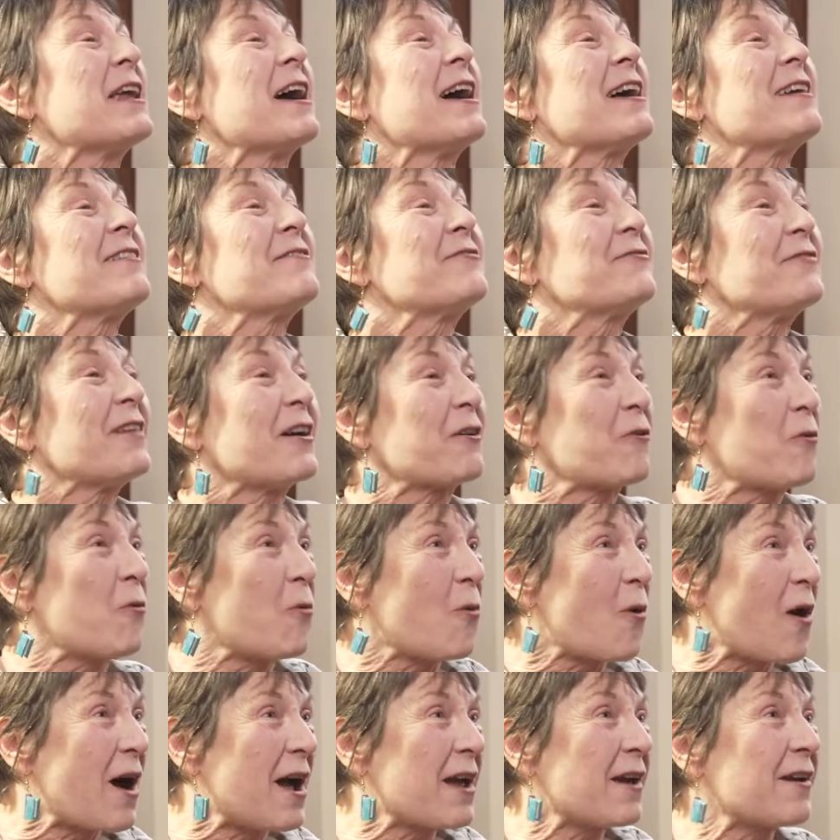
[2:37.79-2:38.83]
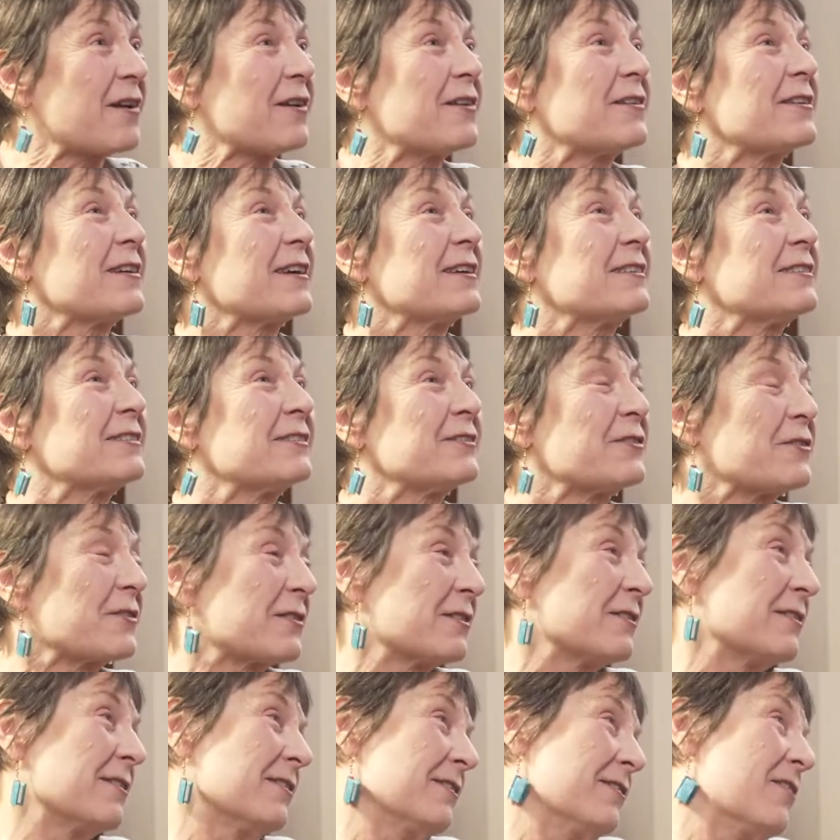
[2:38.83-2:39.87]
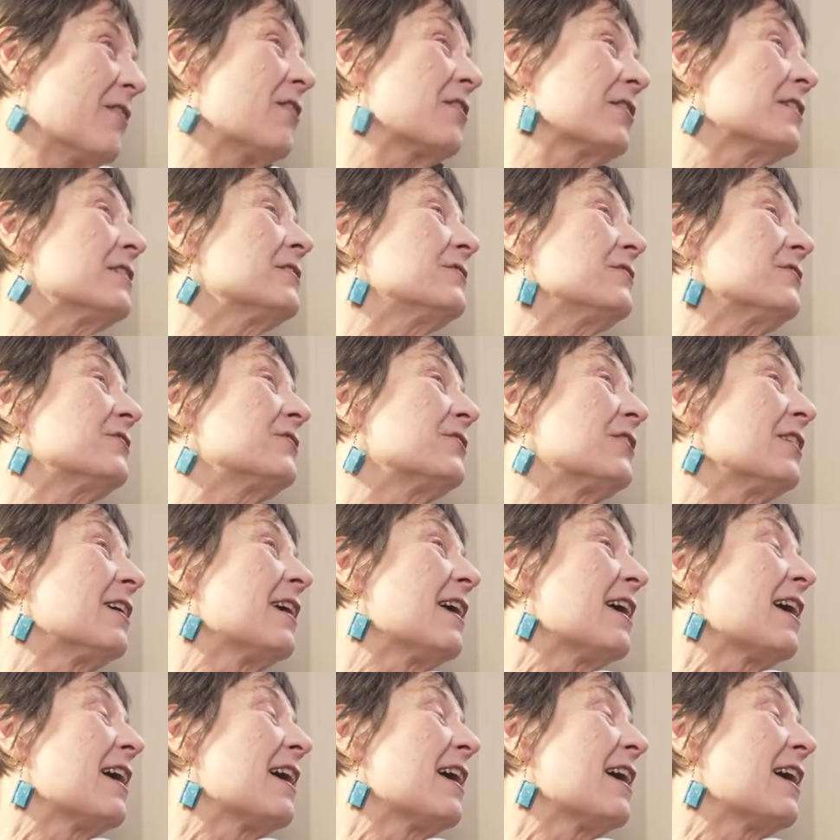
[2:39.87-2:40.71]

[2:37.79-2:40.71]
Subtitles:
I've acquired a certain knowledge